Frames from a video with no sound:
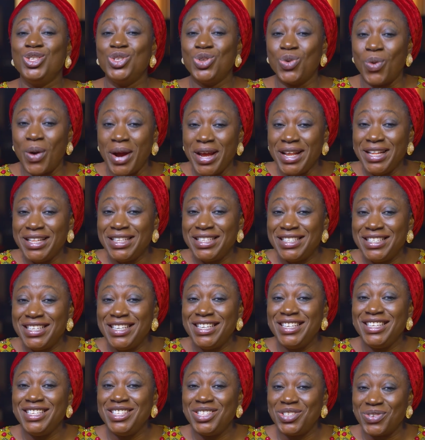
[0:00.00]

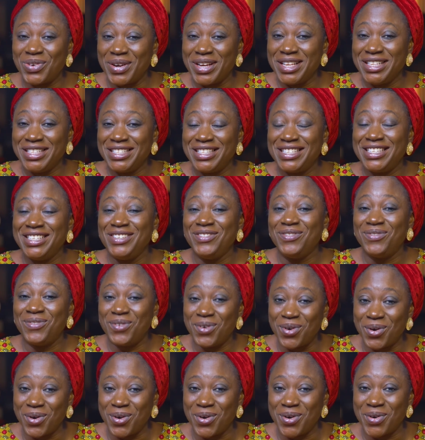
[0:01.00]

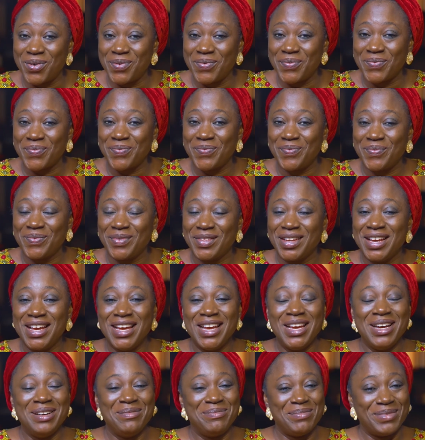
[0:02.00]
2024.
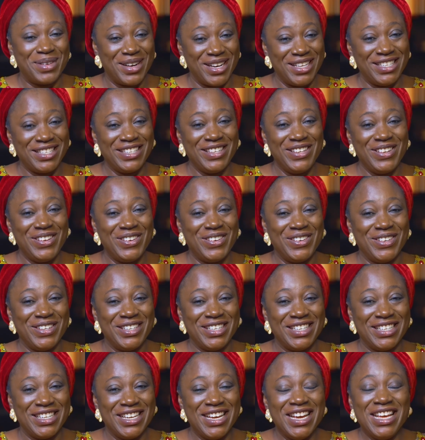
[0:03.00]
Praise the
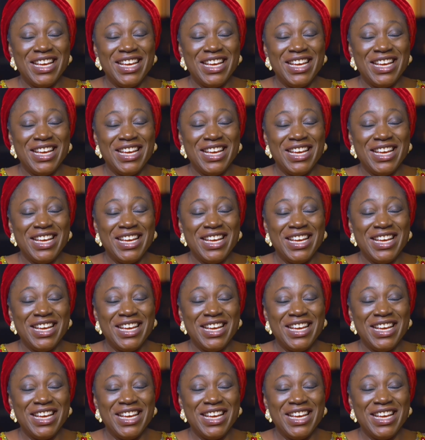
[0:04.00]
Lord.